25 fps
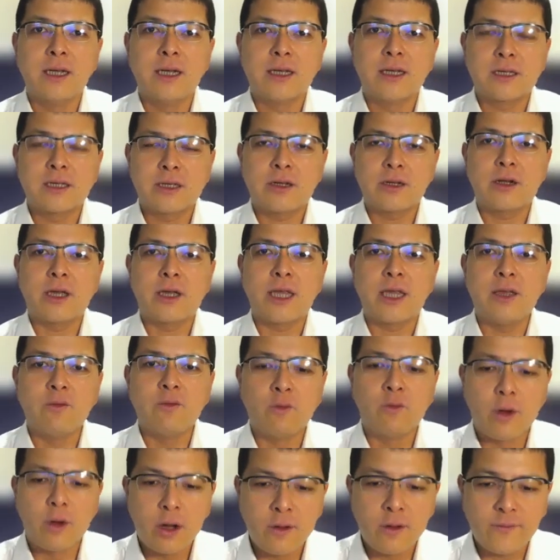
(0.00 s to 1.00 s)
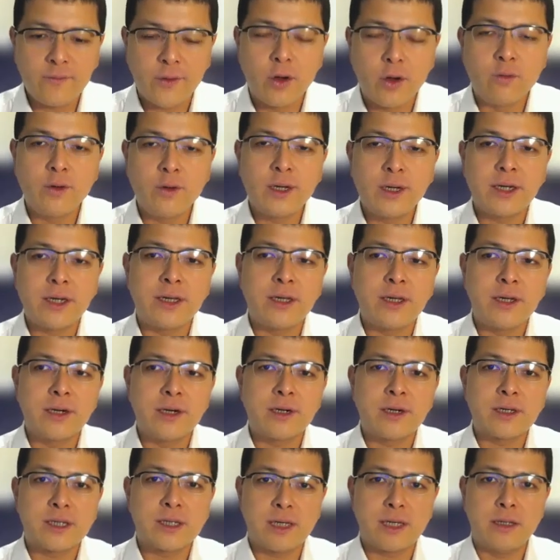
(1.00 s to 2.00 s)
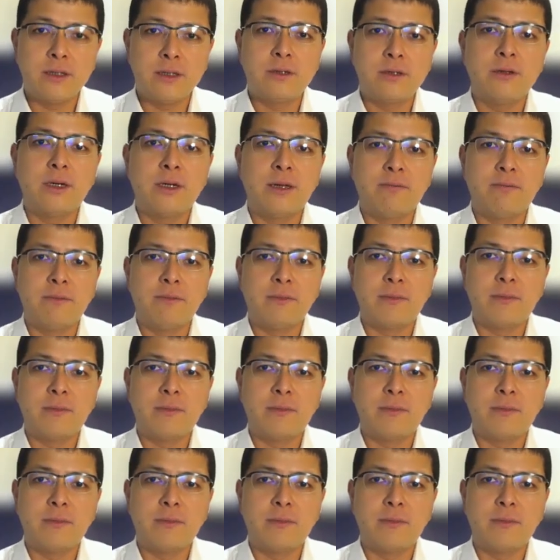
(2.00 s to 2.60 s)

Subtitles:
sort of evolved over the years into the